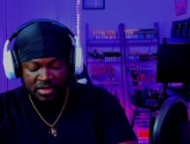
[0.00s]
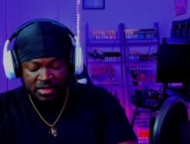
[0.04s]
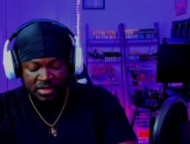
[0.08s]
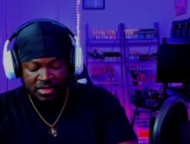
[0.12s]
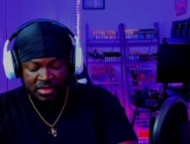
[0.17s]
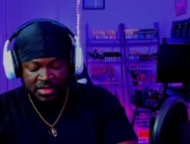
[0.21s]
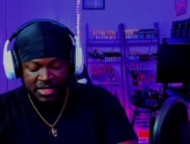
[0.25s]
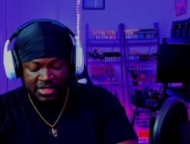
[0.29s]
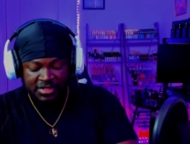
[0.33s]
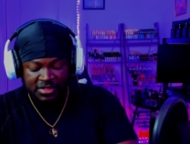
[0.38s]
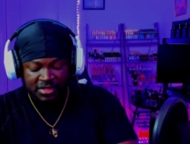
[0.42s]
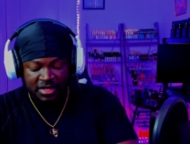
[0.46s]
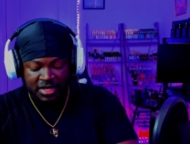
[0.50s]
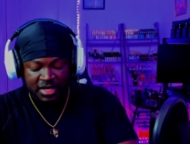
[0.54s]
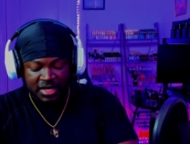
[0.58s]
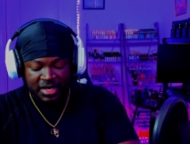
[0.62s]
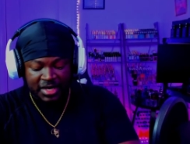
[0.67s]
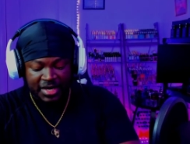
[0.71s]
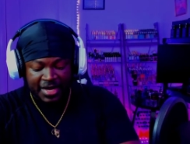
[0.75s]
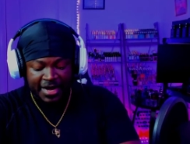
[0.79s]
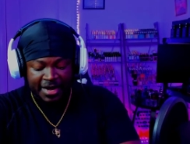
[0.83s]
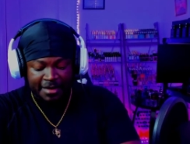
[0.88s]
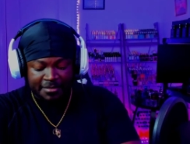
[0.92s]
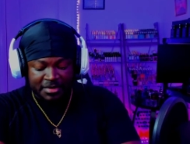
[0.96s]

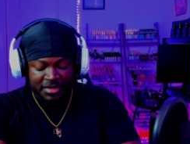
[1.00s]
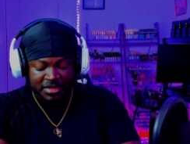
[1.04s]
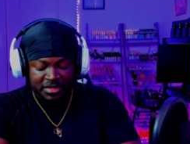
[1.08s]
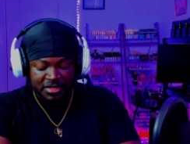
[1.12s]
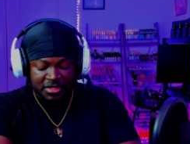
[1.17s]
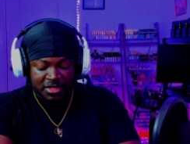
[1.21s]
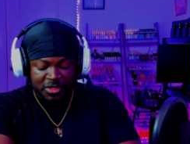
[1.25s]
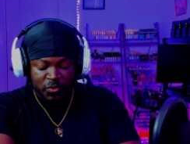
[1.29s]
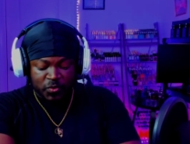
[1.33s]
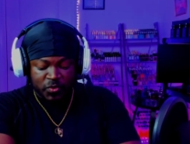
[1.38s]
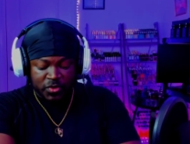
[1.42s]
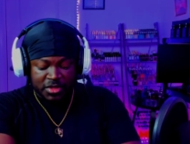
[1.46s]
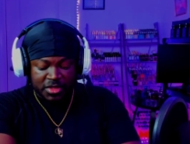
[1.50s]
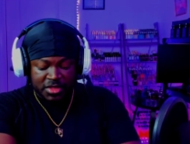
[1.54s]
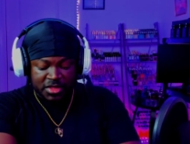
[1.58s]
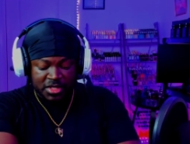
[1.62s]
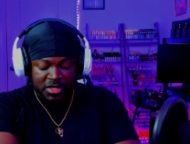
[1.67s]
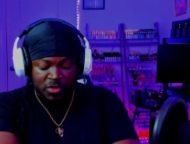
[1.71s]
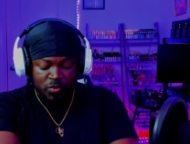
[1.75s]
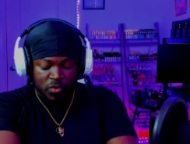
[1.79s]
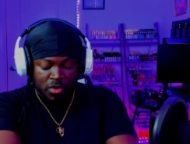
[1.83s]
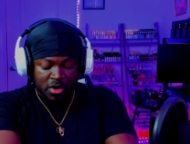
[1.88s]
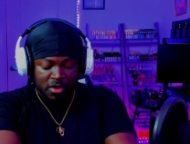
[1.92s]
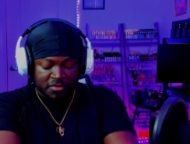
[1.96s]
collab he did with the
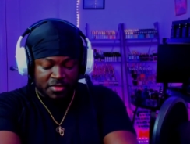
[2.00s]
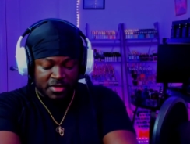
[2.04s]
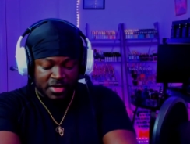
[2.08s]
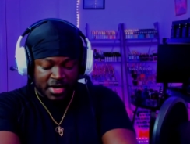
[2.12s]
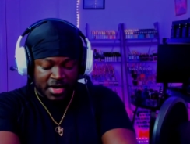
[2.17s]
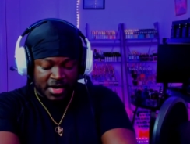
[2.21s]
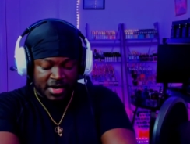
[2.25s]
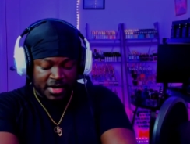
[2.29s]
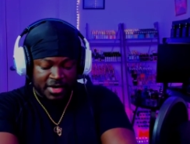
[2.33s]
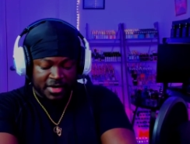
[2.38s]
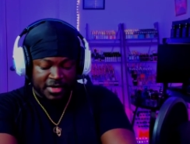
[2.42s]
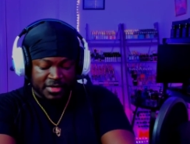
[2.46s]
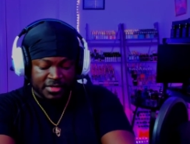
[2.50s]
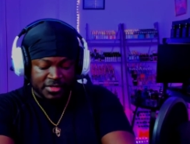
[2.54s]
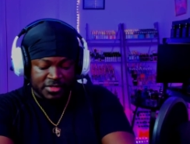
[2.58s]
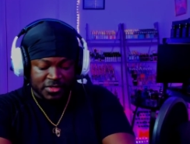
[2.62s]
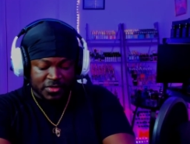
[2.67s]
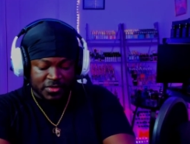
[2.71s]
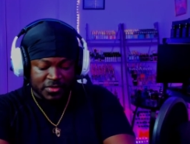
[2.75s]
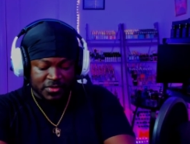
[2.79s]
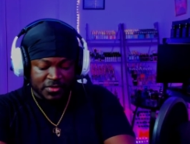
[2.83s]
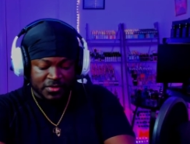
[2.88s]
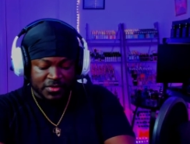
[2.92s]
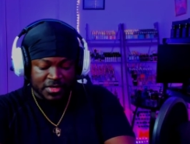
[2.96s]
Wealth guy,
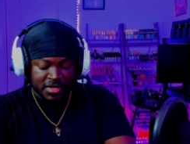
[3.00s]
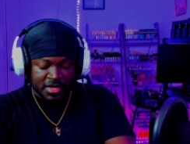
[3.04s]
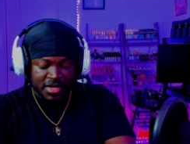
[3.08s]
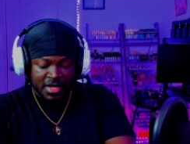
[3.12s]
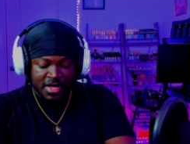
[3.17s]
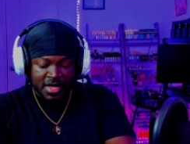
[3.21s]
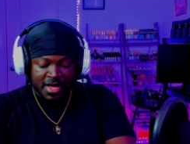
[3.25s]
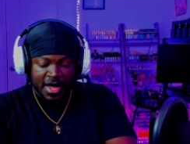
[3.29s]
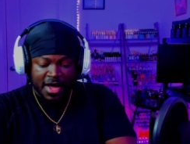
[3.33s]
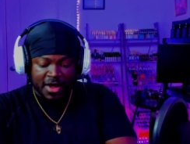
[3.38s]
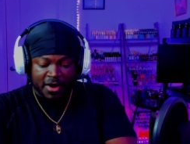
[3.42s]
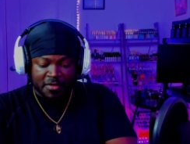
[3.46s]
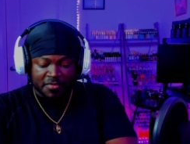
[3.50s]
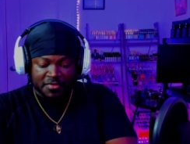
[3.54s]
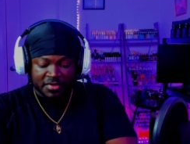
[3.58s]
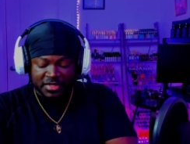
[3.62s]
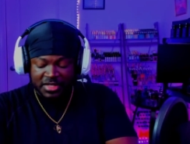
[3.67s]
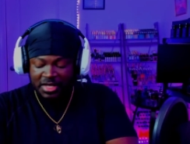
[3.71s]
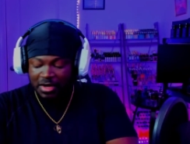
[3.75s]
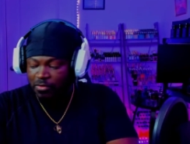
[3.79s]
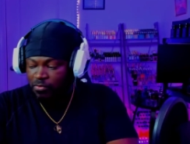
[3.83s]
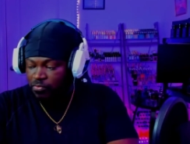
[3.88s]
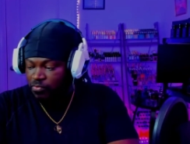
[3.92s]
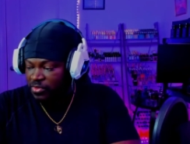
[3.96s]
so I don't think
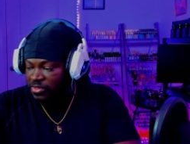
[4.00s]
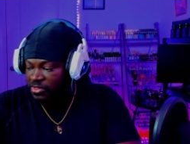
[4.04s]
that one was